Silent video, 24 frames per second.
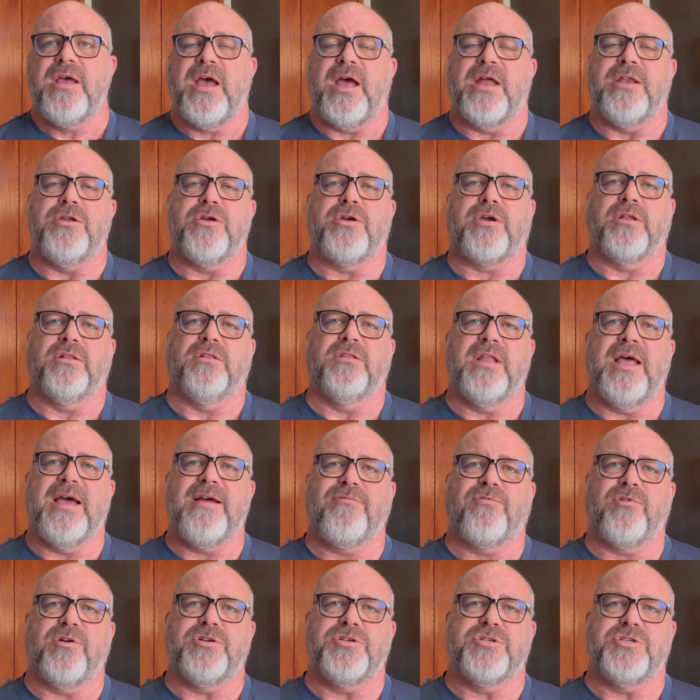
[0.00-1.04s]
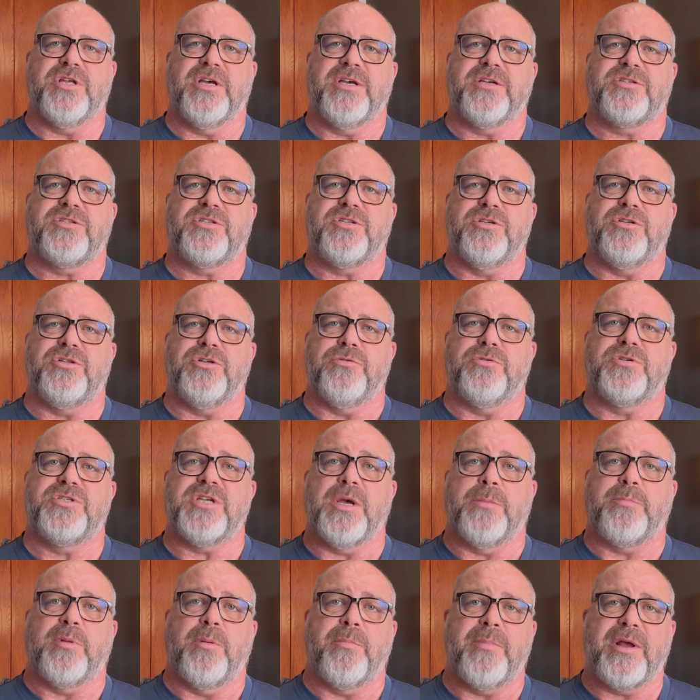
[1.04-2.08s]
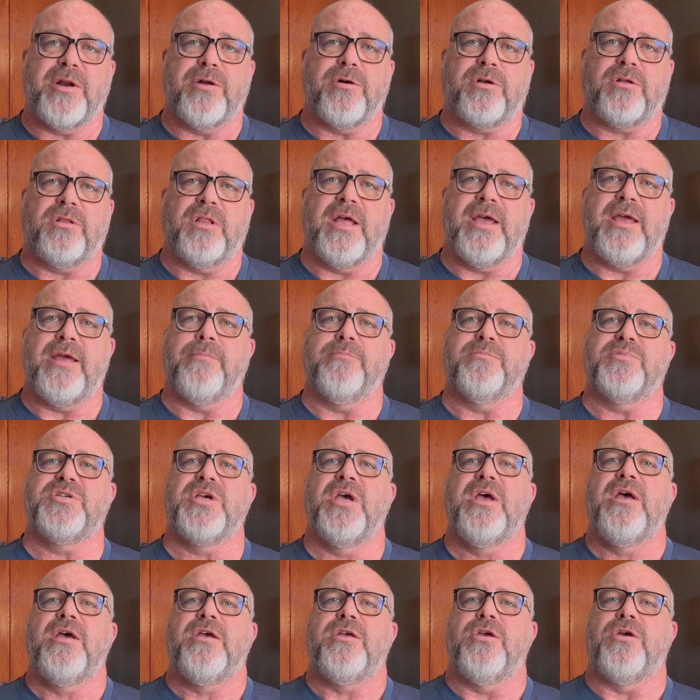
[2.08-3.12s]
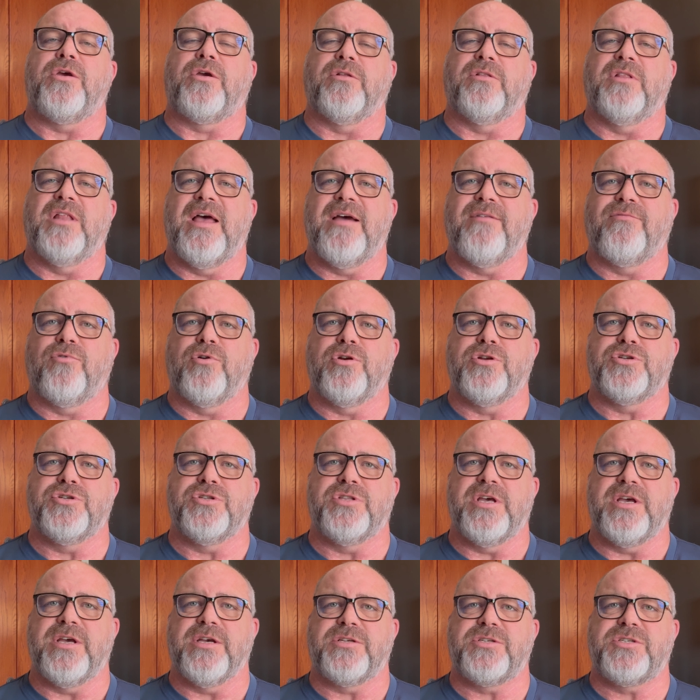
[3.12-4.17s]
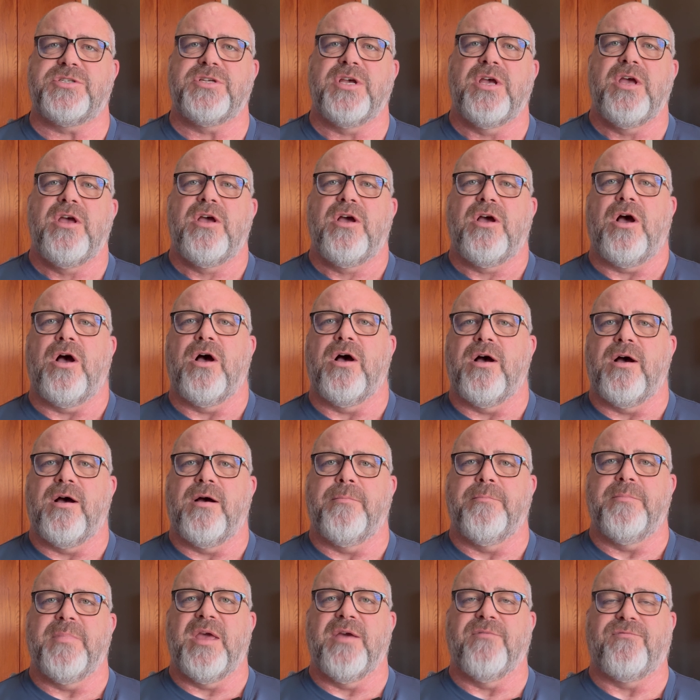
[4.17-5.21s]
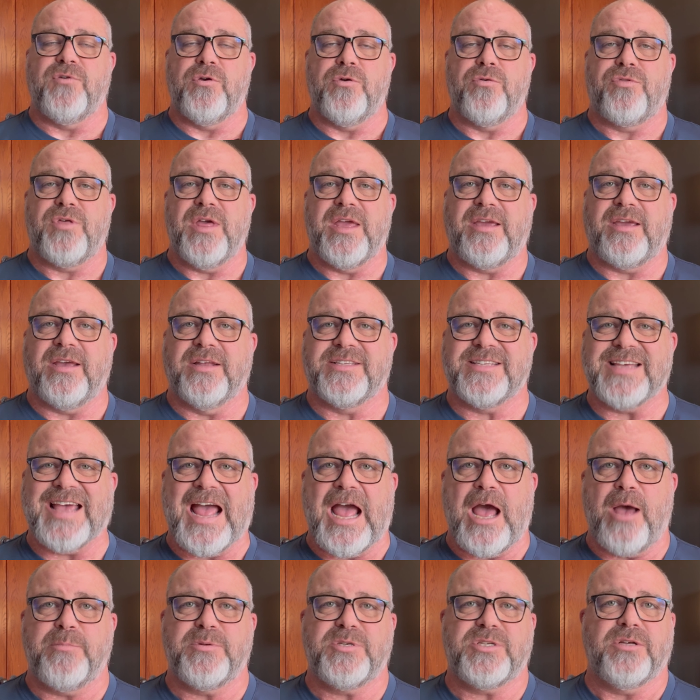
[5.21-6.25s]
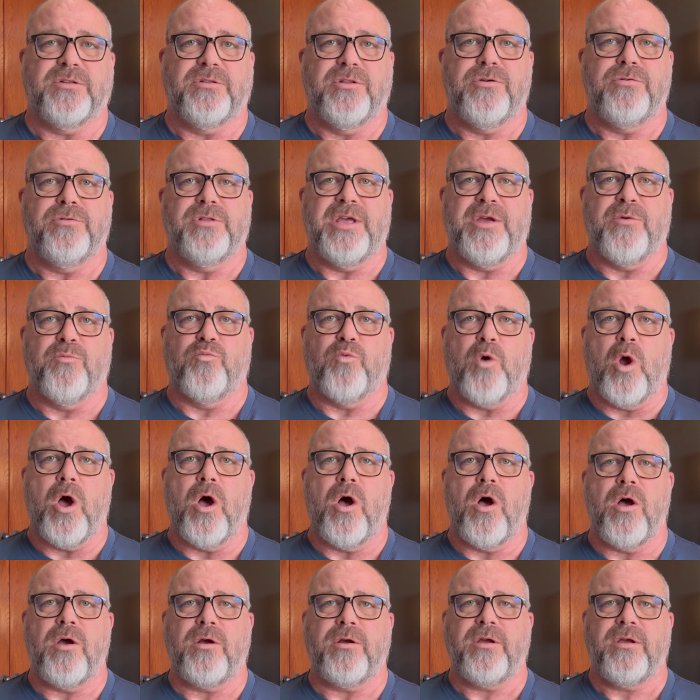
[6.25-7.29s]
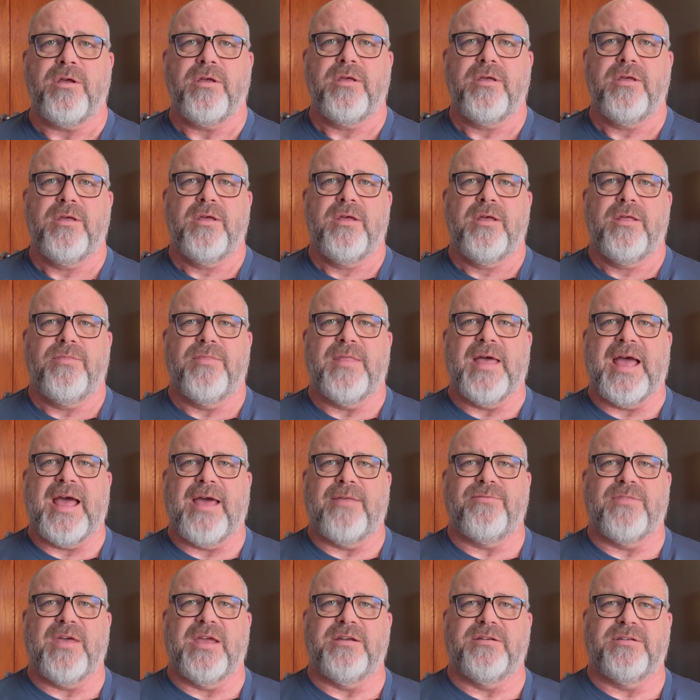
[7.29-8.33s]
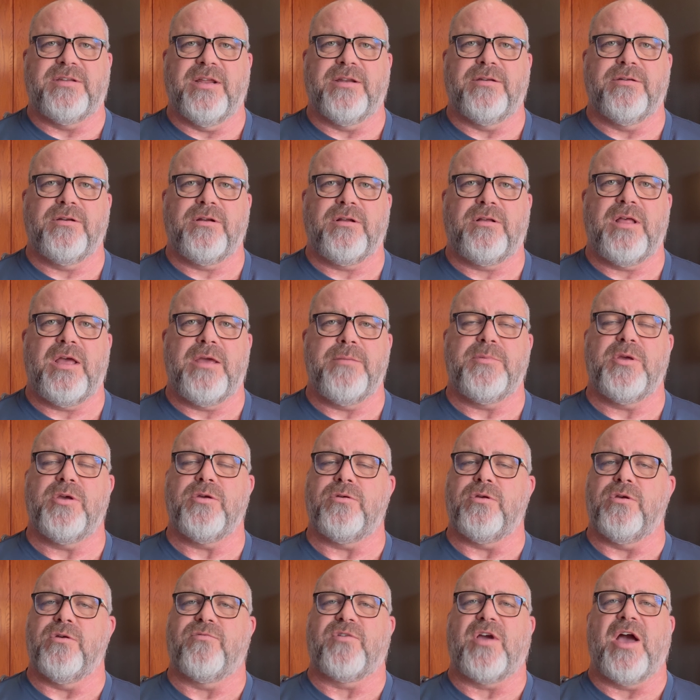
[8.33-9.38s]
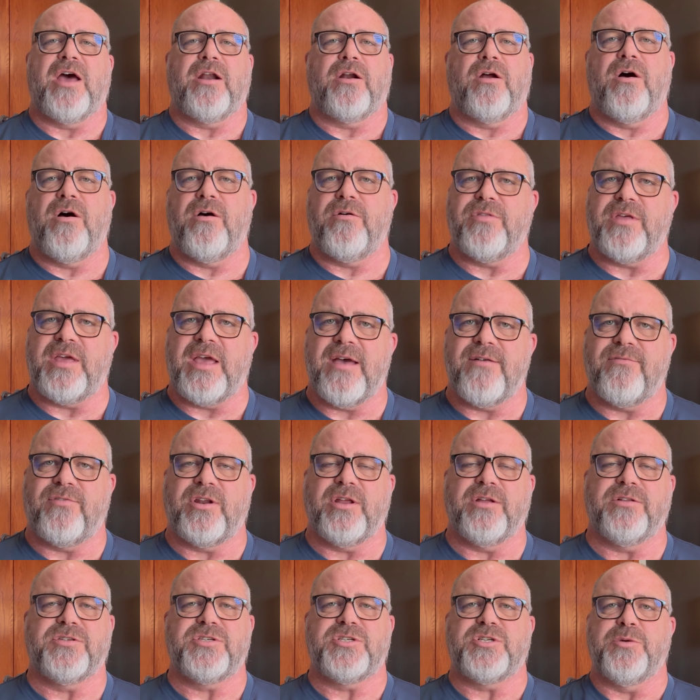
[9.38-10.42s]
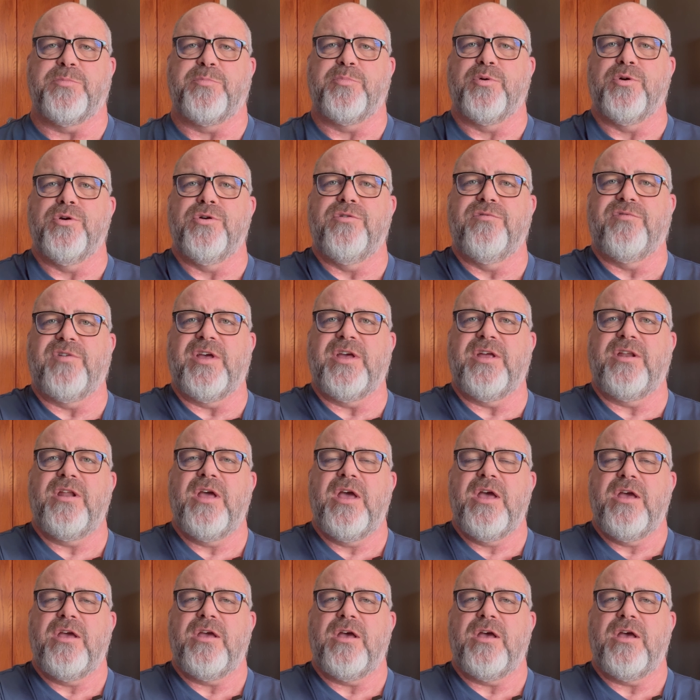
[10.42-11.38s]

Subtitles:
And you can leverage this to do supplemental claims. You can leverage this if you think it's absolutely wrong that they didn't claim you, you've got all the evidence to prove it.